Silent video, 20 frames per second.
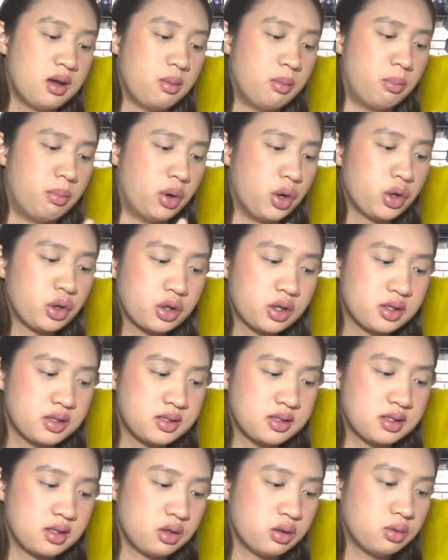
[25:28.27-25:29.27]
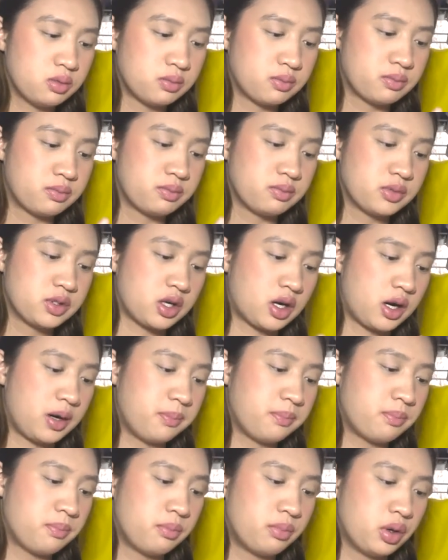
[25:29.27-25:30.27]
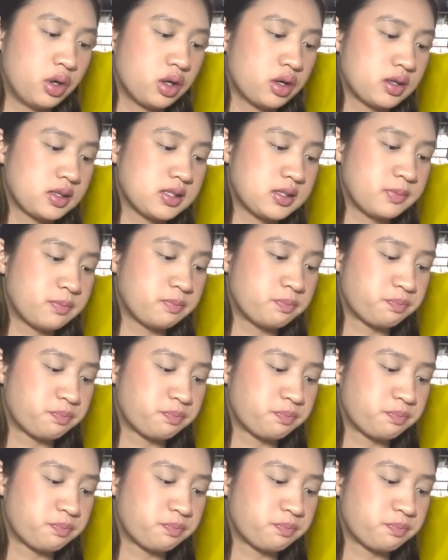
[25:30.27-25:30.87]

Books. Oh, sorry, books.